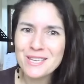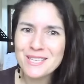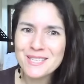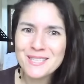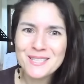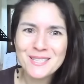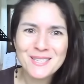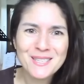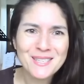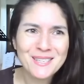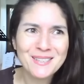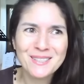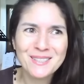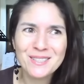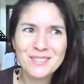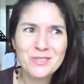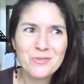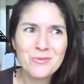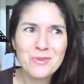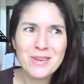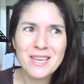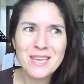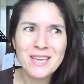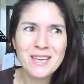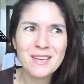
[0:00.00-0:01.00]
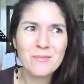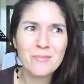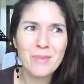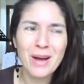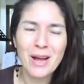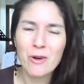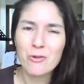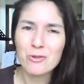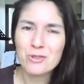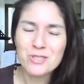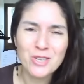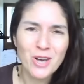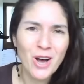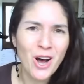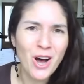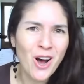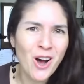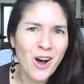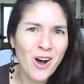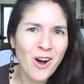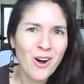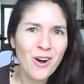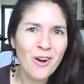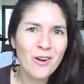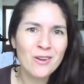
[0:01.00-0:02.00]
always doing my own
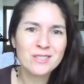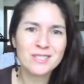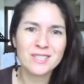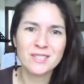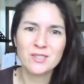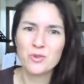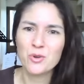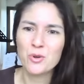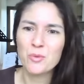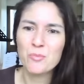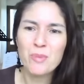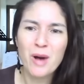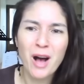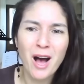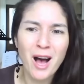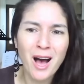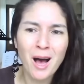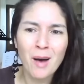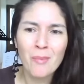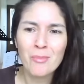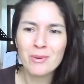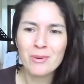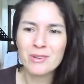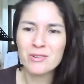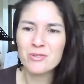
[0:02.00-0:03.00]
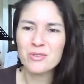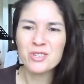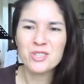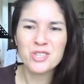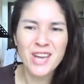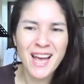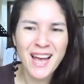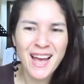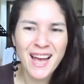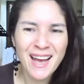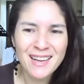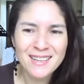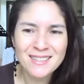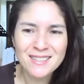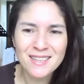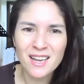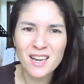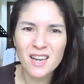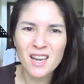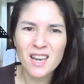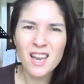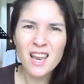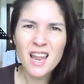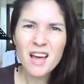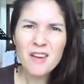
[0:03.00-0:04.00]
songs and doing pop and doing
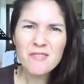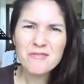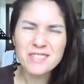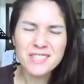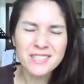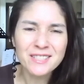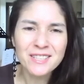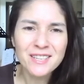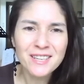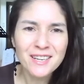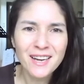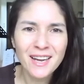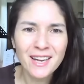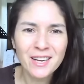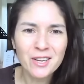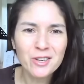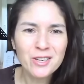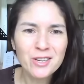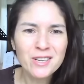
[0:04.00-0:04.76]
jazz. I loved it.